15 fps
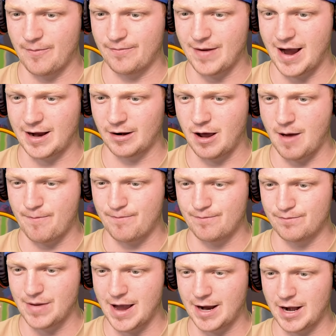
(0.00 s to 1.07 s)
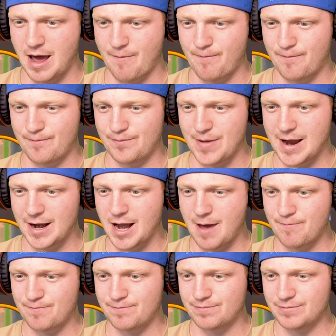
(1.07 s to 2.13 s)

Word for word: Back it up, back it up, back it up.